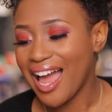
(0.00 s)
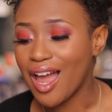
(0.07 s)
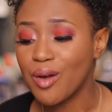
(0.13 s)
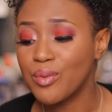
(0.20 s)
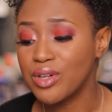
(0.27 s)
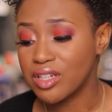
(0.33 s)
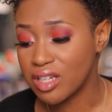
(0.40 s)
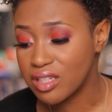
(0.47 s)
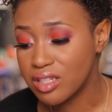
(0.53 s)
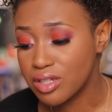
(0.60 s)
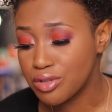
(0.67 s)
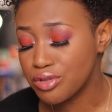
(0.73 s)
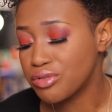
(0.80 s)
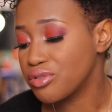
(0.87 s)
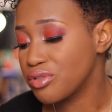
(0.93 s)
I will
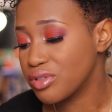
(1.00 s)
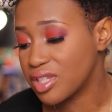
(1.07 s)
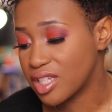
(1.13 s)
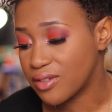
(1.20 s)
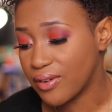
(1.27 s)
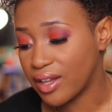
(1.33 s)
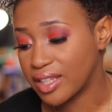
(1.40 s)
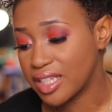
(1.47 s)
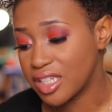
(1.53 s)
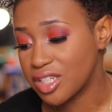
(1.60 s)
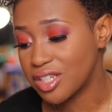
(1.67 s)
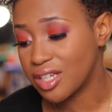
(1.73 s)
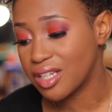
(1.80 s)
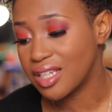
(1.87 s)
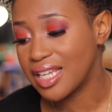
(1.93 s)
continue to use this
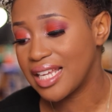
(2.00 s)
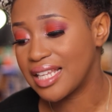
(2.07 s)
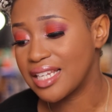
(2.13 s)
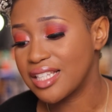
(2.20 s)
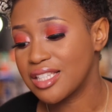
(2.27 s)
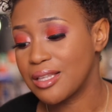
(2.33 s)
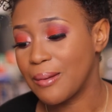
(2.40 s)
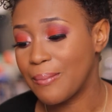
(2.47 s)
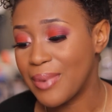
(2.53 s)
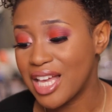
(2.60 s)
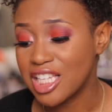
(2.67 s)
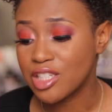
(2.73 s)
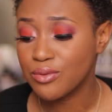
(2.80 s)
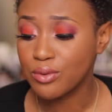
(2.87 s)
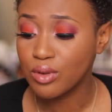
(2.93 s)
foundation. It is the
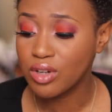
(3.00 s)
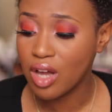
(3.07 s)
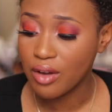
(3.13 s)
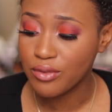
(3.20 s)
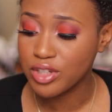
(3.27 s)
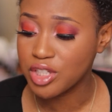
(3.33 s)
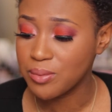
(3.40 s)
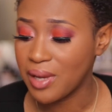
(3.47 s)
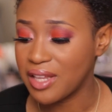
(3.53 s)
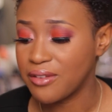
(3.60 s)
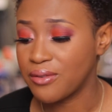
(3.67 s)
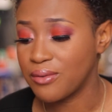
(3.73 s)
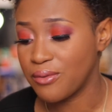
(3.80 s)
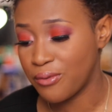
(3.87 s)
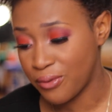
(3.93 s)
best full coverage
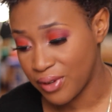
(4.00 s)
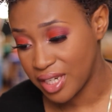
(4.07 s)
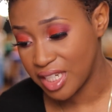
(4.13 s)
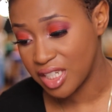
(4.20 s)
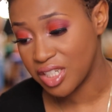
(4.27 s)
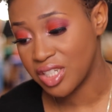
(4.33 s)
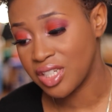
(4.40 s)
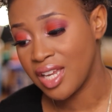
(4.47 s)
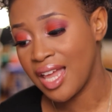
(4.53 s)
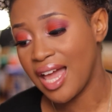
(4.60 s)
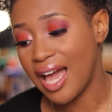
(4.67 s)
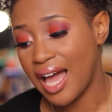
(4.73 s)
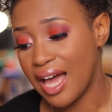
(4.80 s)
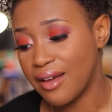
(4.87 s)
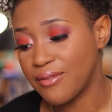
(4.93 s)
matte finish
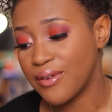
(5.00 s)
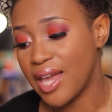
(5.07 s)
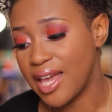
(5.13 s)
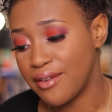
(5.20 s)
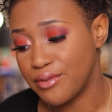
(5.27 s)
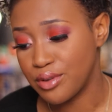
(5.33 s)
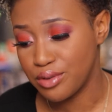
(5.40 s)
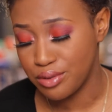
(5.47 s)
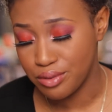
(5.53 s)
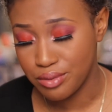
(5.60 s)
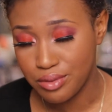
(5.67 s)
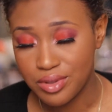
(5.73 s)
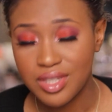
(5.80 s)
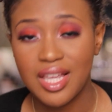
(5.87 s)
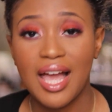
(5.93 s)
I've ever
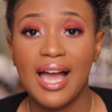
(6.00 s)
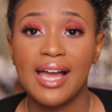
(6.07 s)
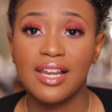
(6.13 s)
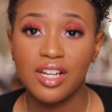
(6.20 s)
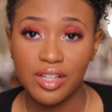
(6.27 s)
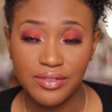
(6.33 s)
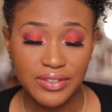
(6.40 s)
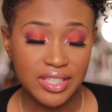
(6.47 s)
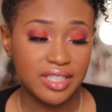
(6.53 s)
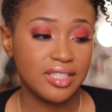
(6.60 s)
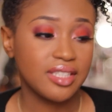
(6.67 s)
used. I love it.